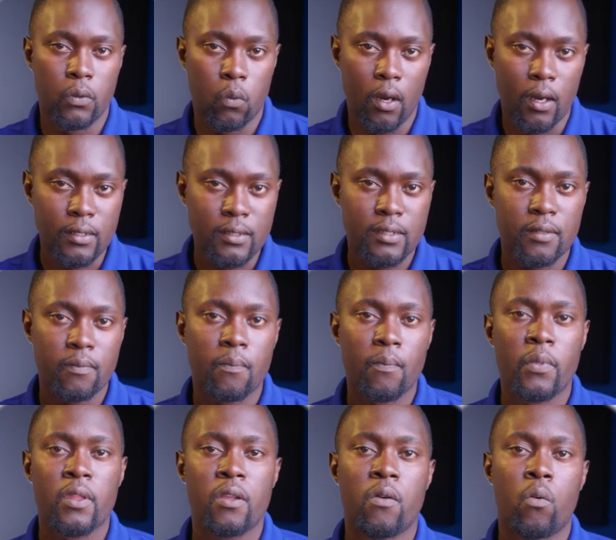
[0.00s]
works
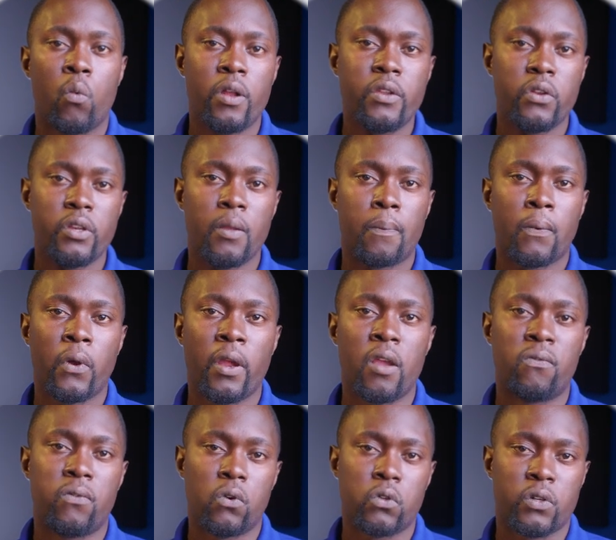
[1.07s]
when you deploy a
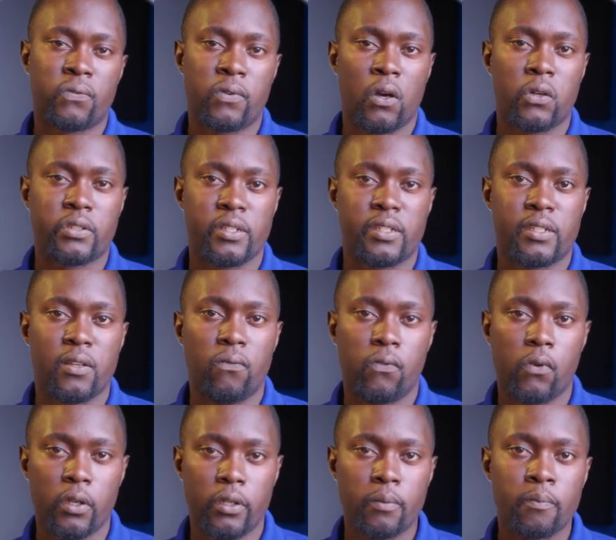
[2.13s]
Vultr file system
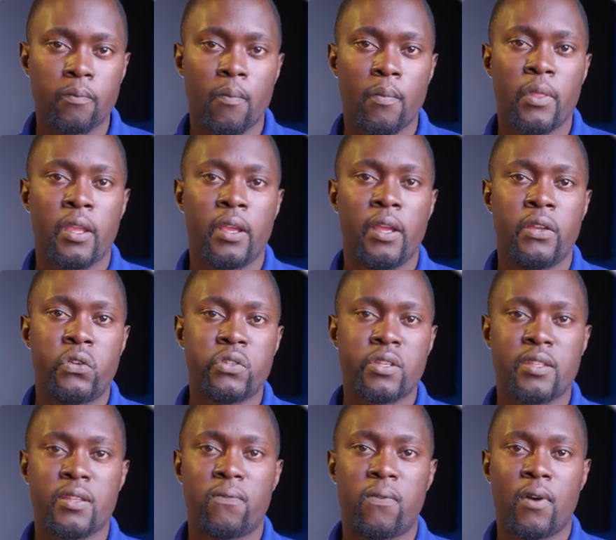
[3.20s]
volume, it uses
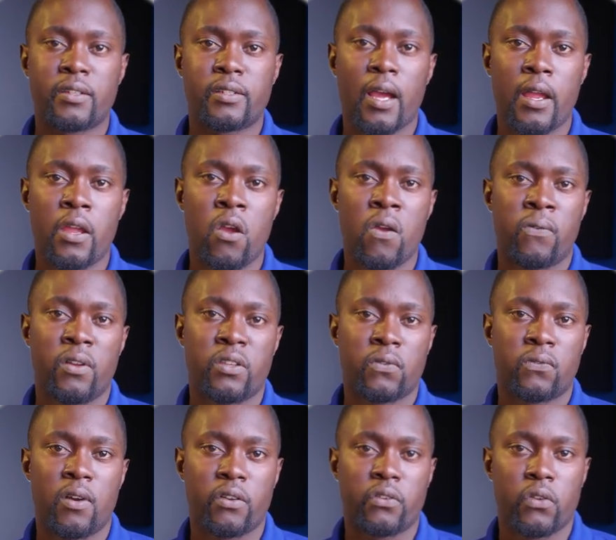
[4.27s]
the virtiofs
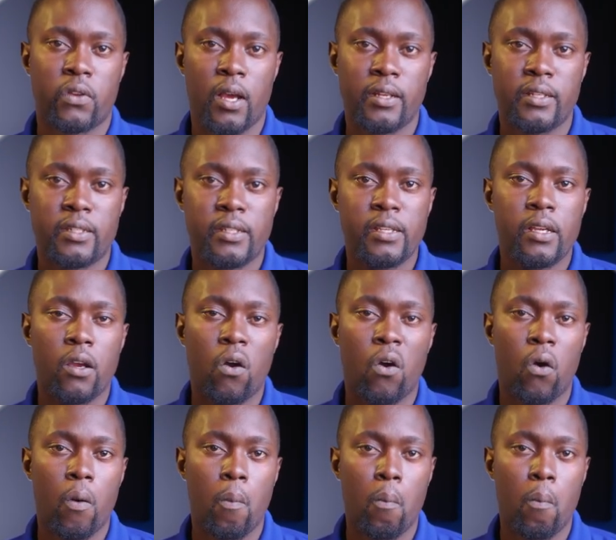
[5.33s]
functionality or